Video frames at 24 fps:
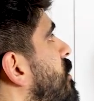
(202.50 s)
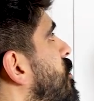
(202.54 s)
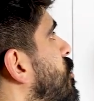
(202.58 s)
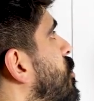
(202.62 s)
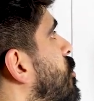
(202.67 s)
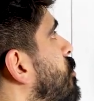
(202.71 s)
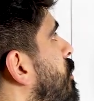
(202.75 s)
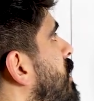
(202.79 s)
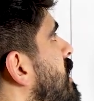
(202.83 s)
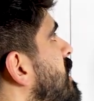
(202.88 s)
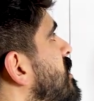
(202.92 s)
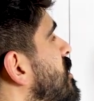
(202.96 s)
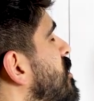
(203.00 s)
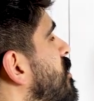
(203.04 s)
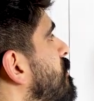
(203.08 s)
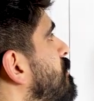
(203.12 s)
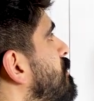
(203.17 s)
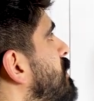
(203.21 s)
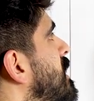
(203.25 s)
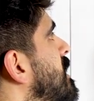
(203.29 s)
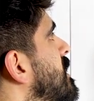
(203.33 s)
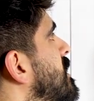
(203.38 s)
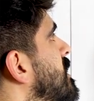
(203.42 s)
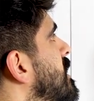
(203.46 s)
out the gradient of
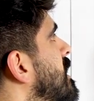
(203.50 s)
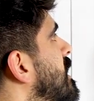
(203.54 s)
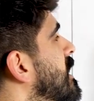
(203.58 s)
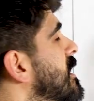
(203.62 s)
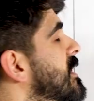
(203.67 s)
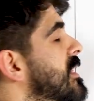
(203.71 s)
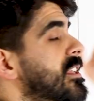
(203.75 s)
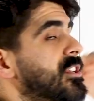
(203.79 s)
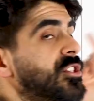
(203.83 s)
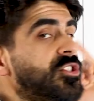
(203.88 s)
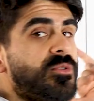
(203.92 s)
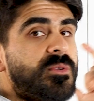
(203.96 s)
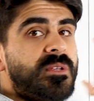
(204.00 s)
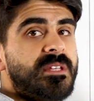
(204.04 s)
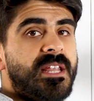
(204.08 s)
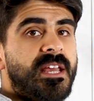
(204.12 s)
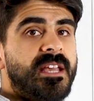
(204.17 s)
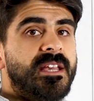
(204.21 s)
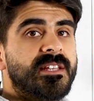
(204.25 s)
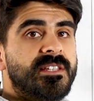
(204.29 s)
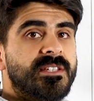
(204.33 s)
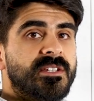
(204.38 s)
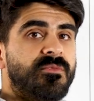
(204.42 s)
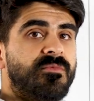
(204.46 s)
BC and then doing
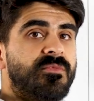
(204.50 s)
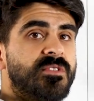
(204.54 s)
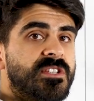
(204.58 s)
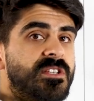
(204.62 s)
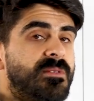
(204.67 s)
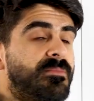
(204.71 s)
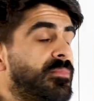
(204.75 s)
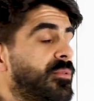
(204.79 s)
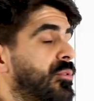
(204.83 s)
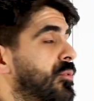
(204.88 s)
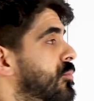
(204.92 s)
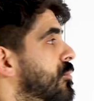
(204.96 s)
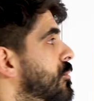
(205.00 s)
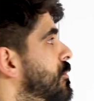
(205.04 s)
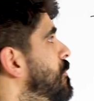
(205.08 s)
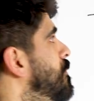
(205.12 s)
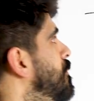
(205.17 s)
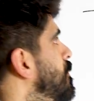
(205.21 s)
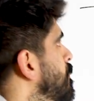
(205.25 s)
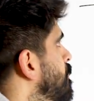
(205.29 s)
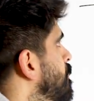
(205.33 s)
negative reciprocal.